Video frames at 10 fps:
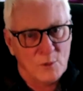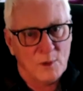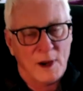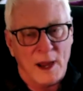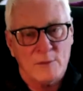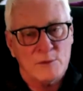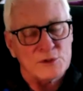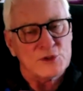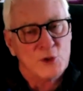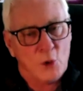where I
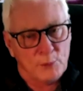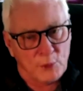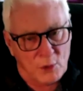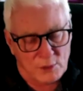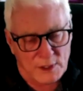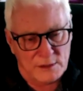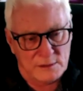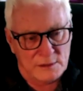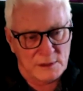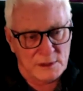was so
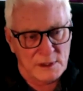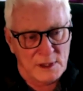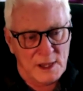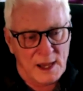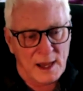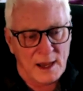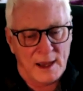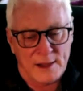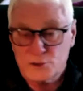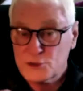broken
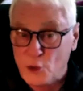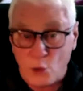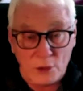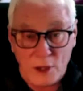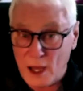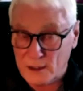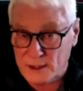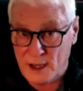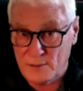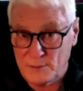and so locked
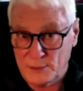up